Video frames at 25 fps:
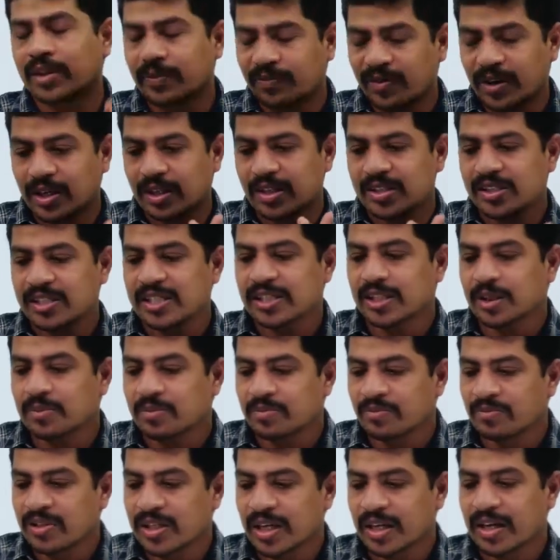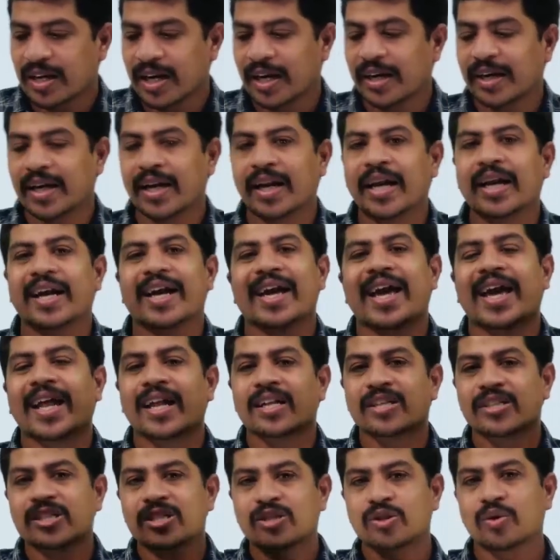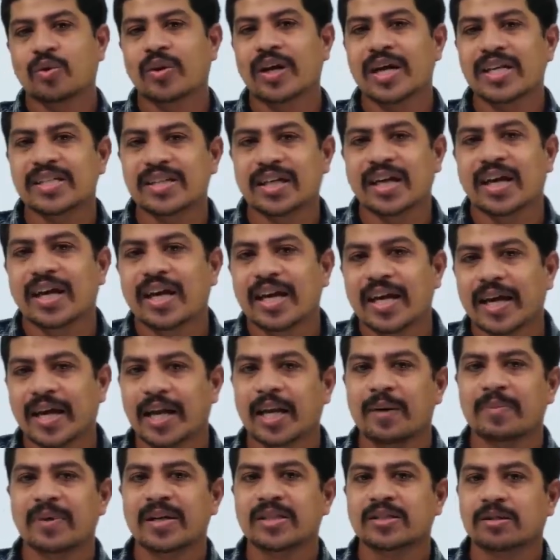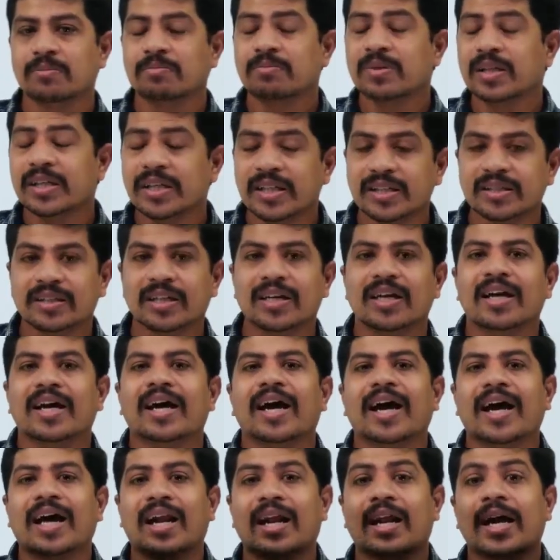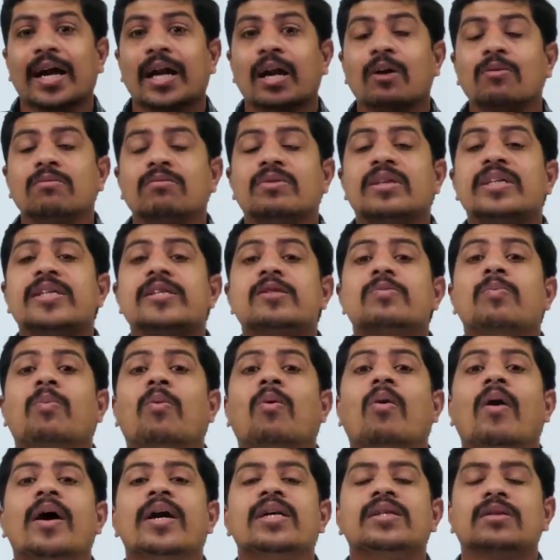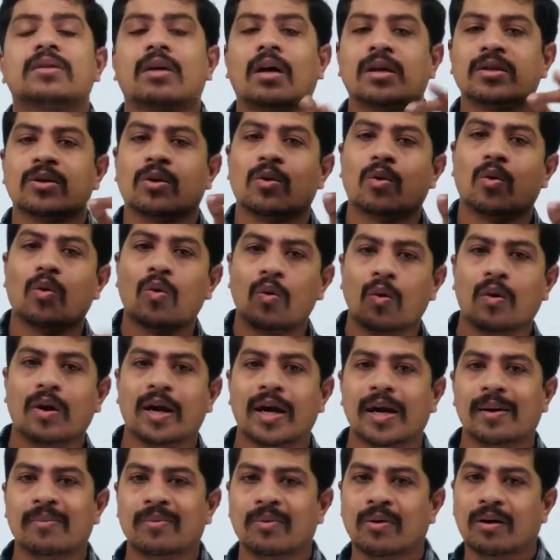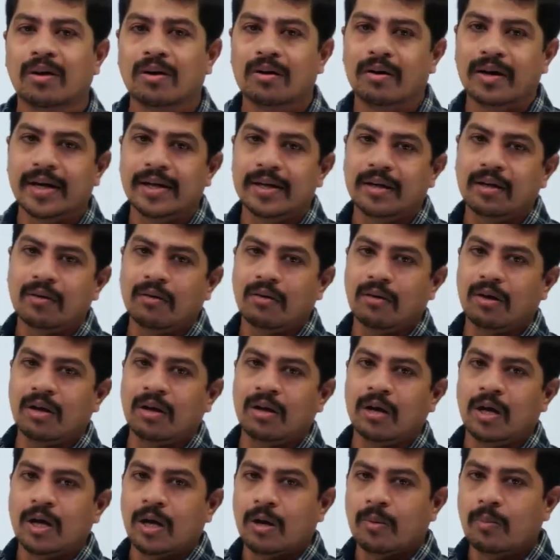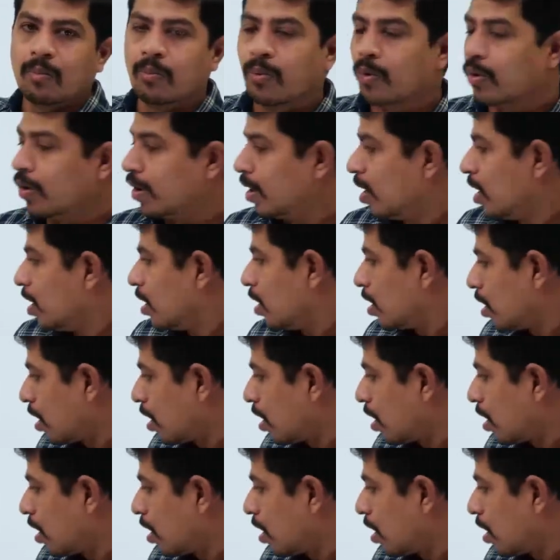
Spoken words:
For the systems which are containing energy storage elements, please write down these points on your own. I am not writing on board.